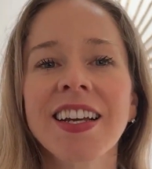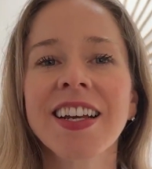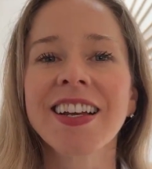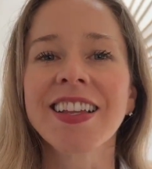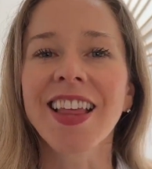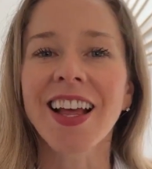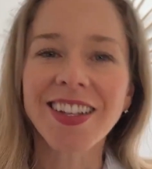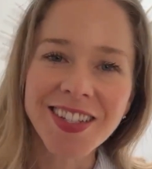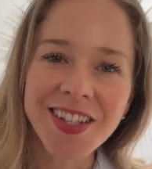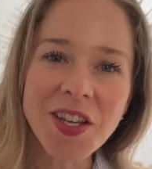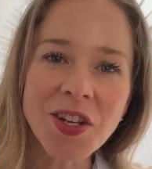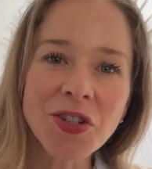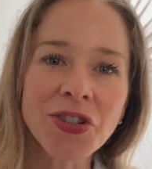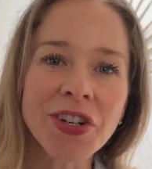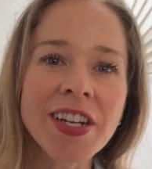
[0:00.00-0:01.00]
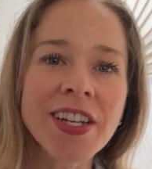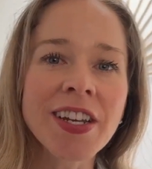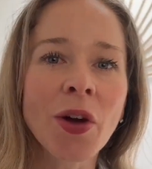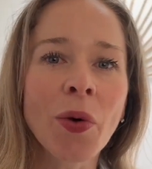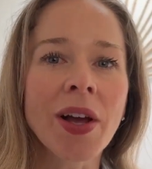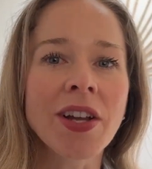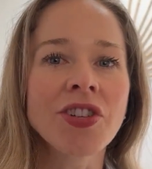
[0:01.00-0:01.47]
That's the
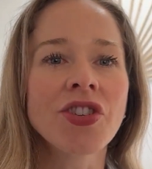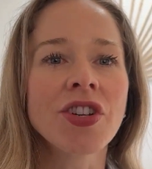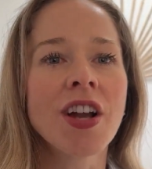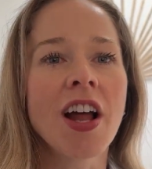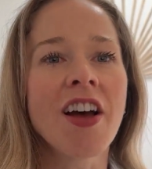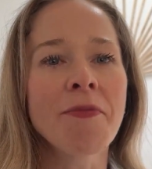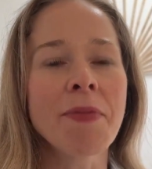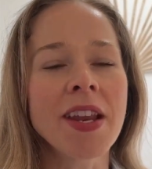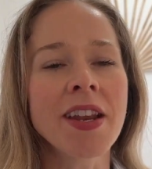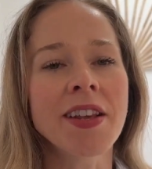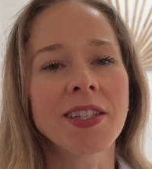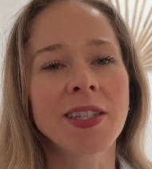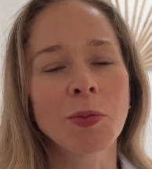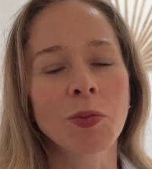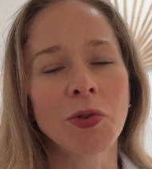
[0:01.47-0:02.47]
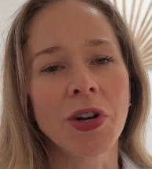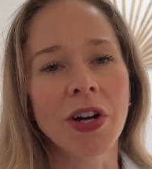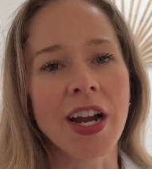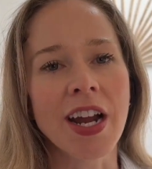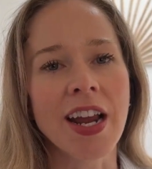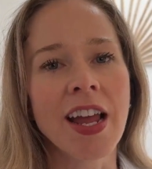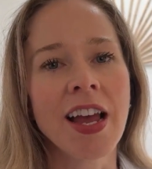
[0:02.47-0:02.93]
intriguing question I've been
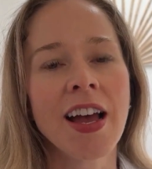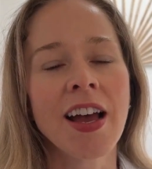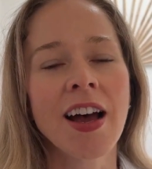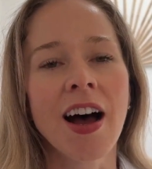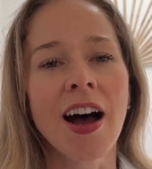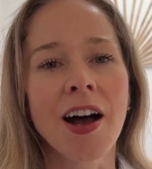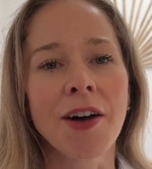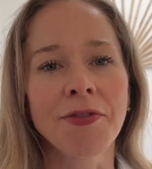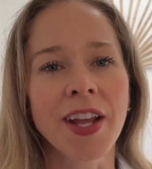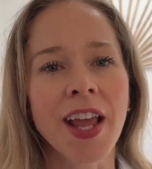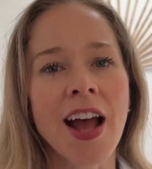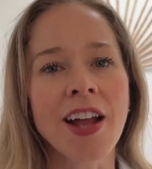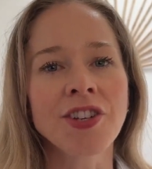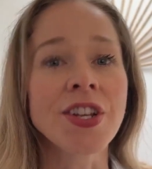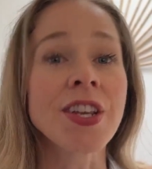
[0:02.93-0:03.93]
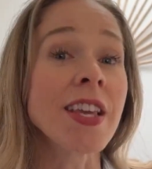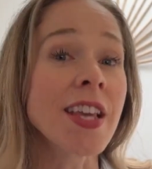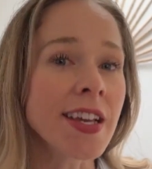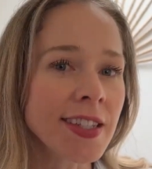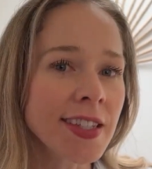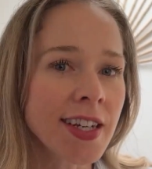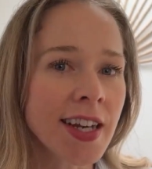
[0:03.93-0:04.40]
exploring after catching
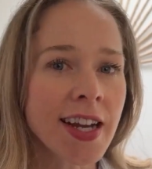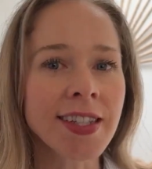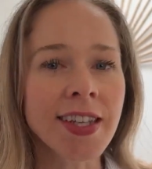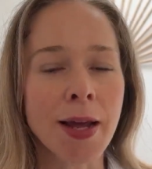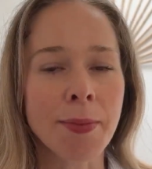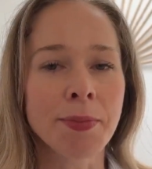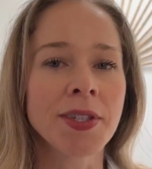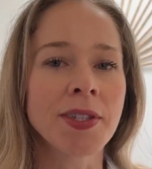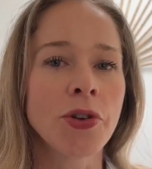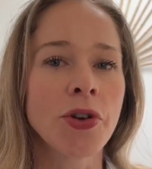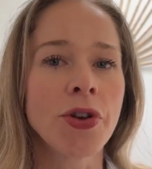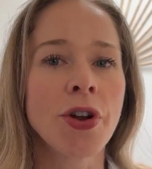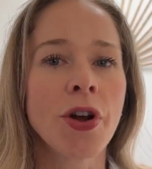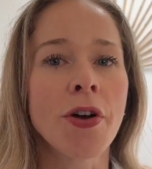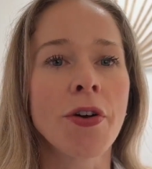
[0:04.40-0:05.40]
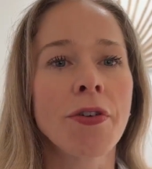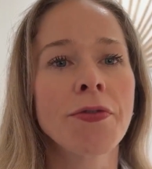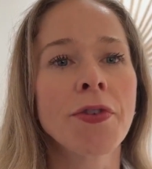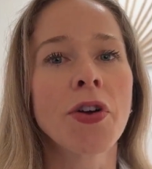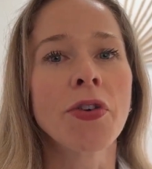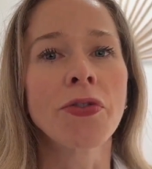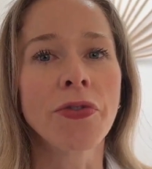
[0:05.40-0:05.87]
yesterday's episode
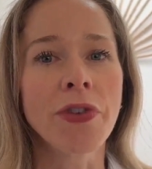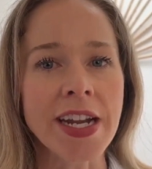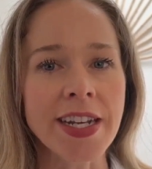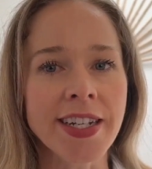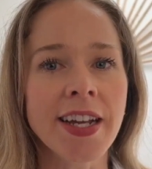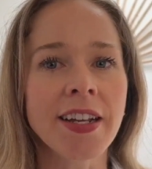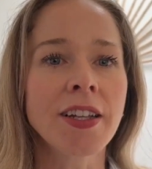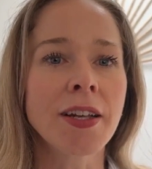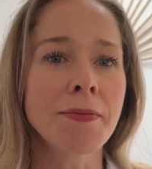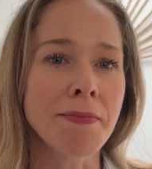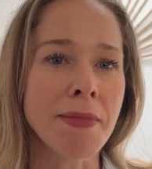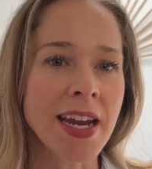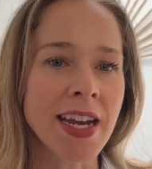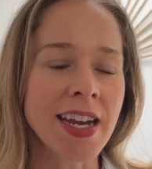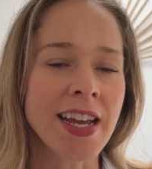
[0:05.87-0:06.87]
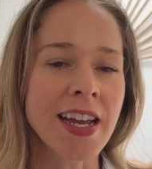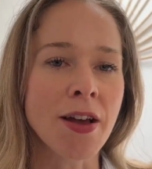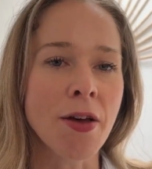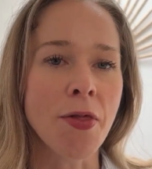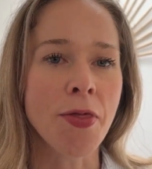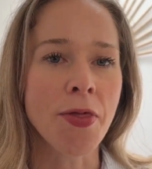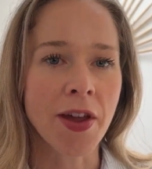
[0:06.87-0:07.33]
of Retail
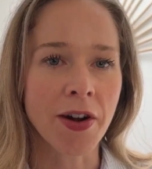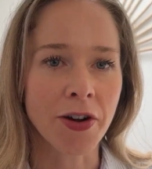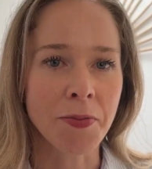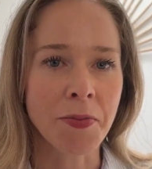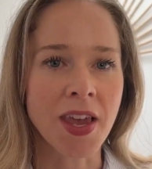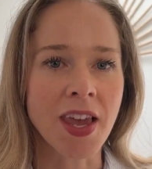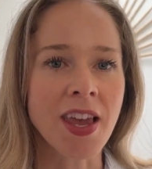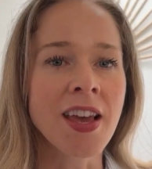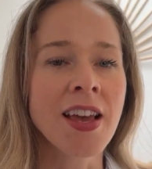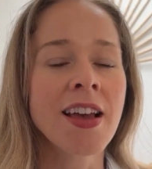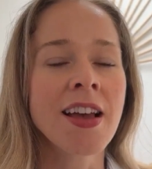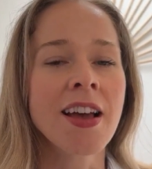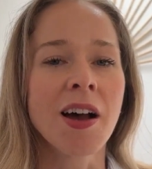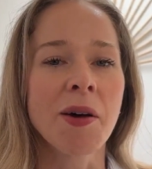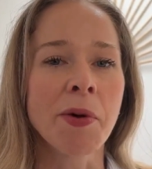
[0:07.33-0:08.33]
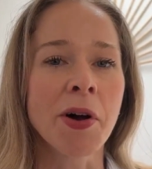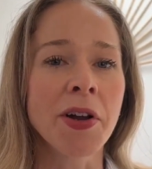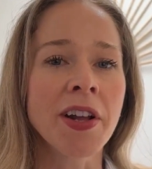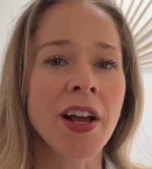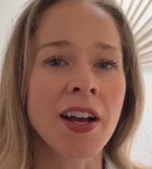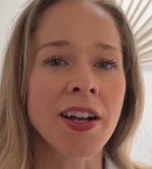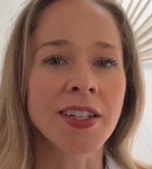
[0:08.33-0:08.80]
Media Therapy, a
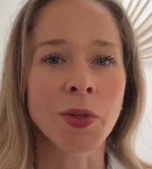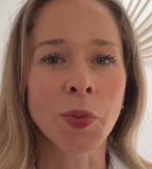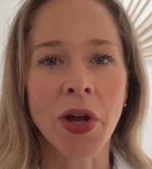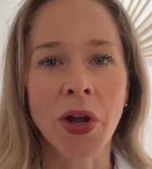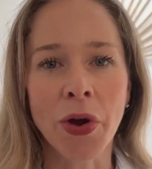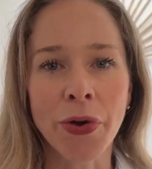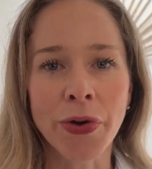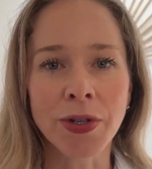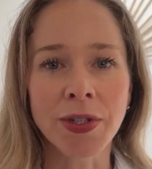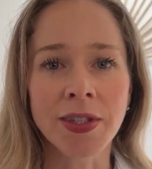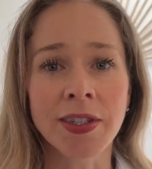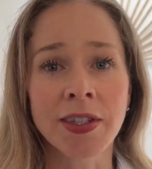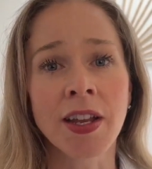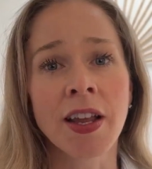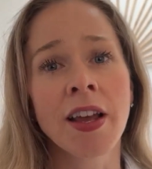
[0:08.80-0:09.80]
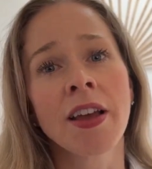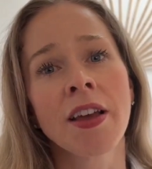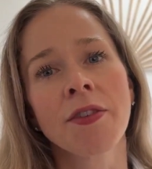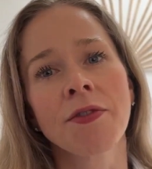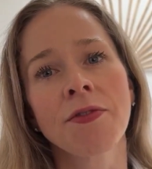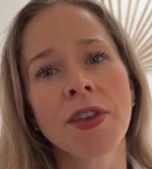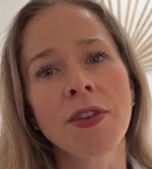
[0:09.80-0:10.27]
podcast where hosts
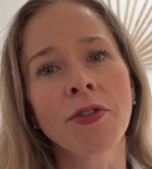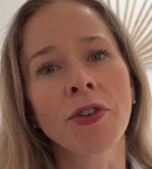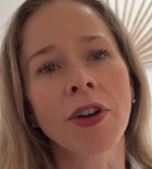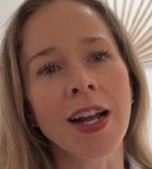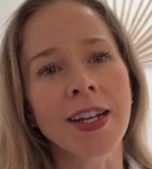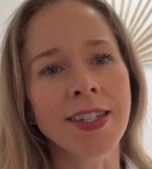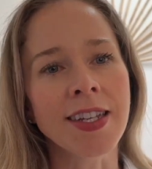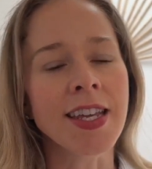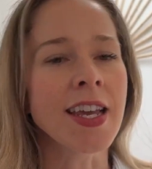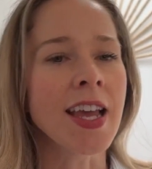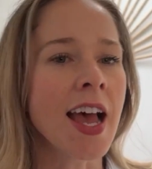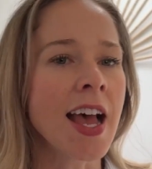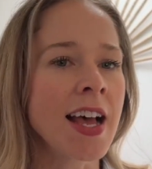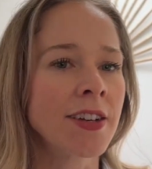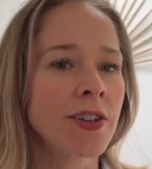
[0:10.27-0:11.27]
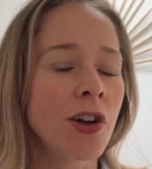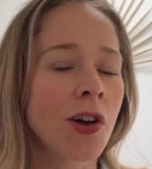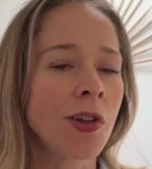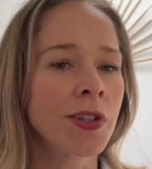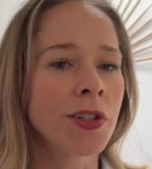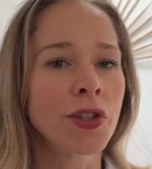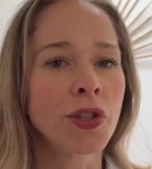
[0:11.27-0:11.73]
Viv Krasky and
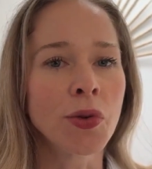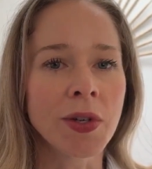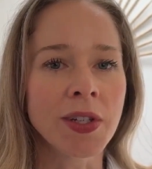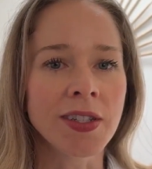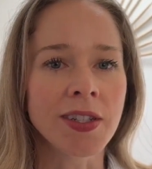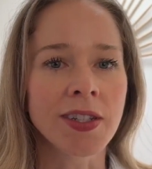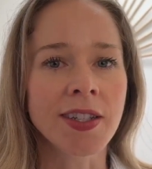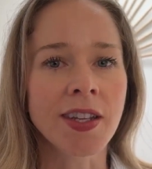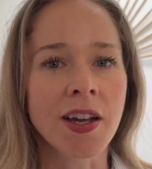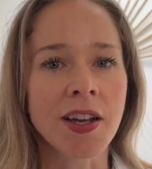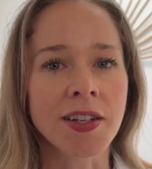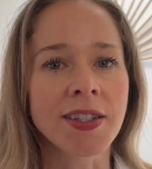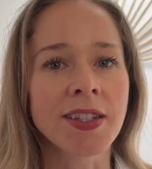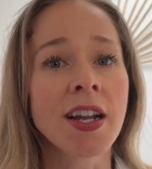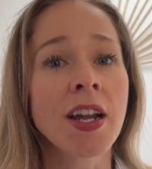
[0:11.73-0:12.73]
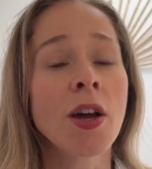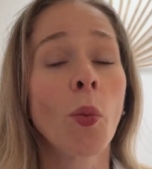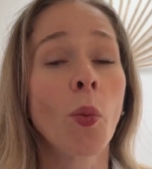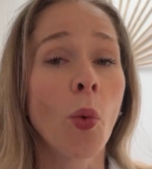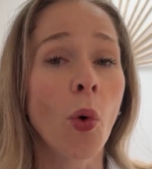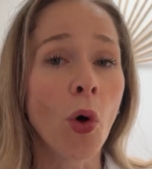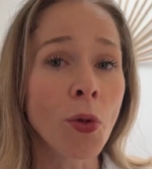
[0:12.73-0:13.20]
Colin Lewis discussed
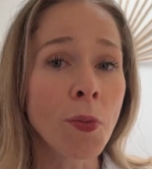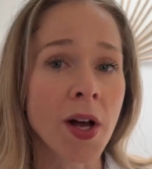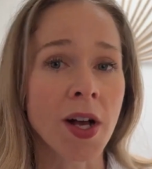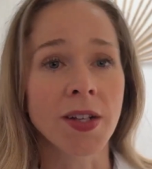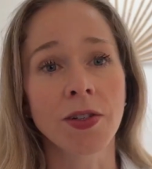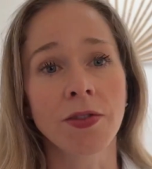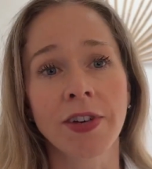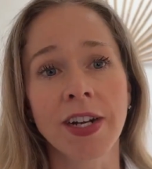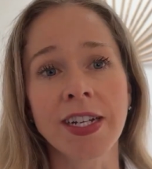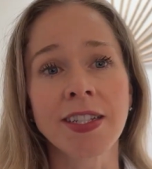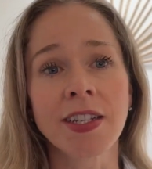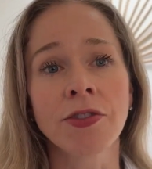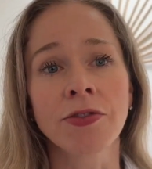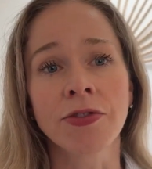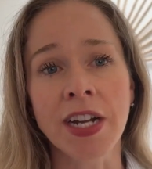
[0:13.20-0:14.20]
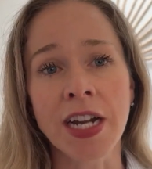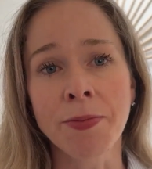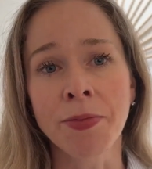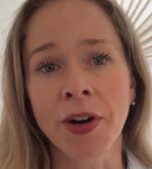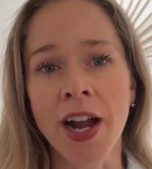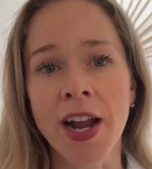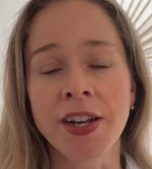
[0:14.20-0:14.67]
Walmart's recent
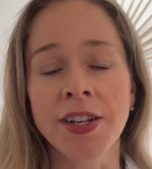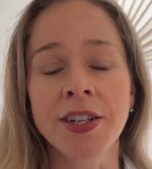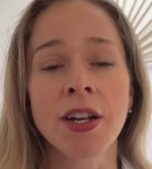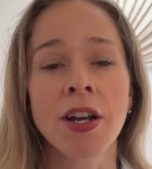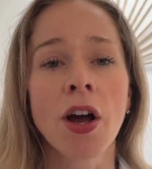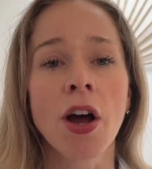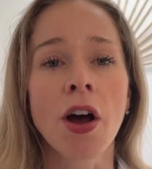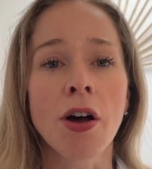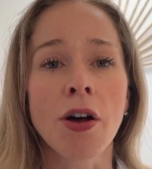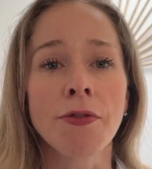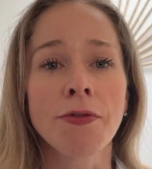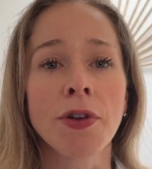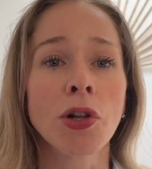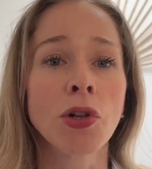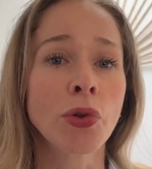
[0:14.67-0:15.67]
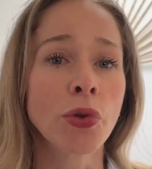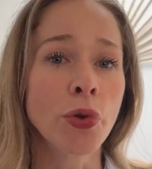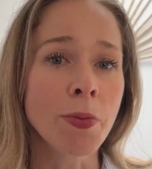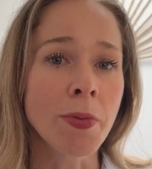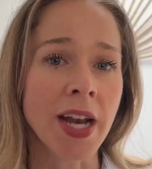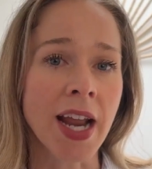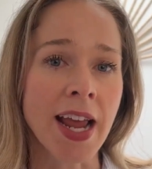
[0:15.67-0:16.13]
rebrand of
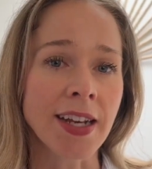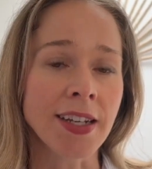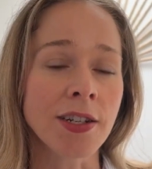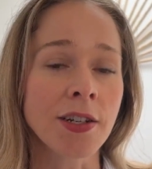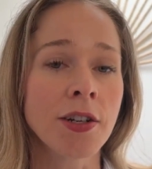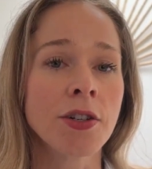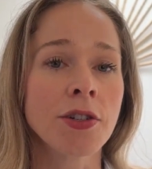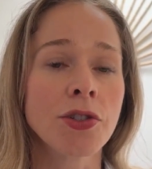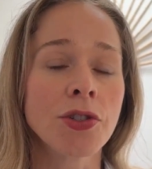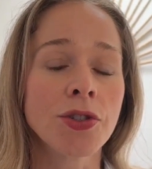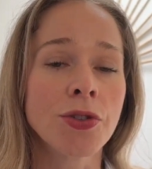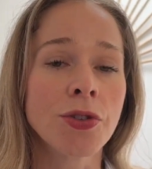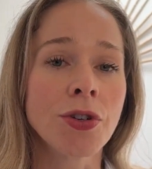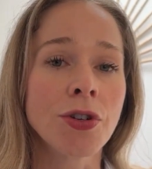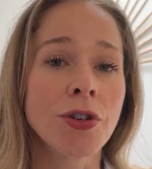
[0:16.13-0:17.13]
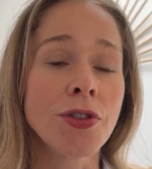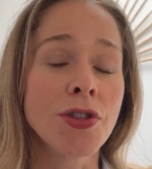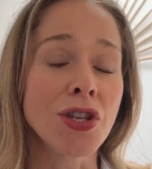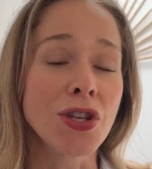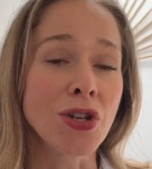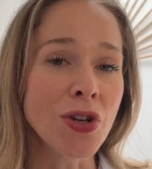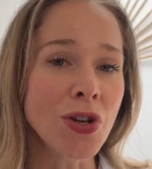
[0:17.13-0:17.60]
Luminate to
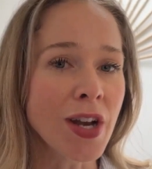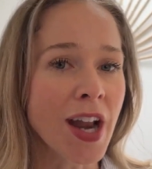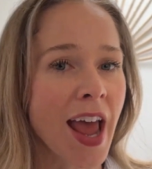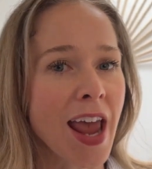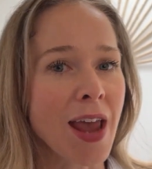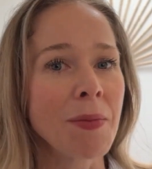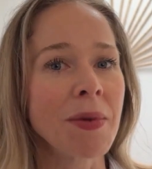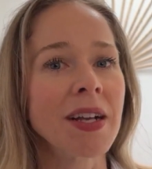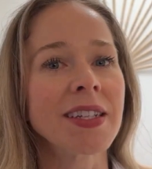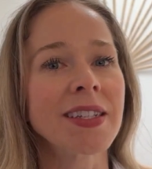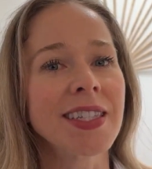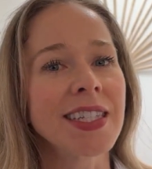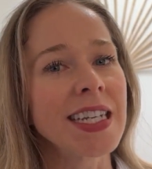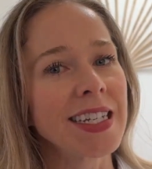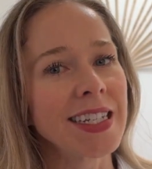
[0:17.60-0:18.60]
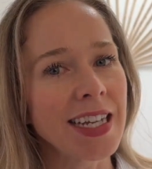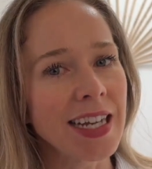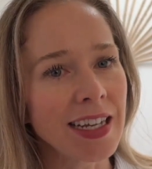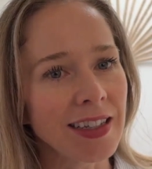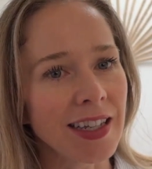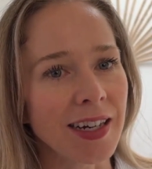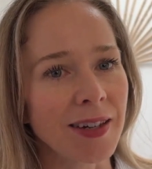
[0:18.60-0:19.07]
the new name
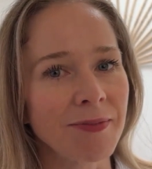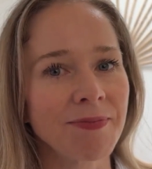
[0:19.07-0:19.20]
Scintilla.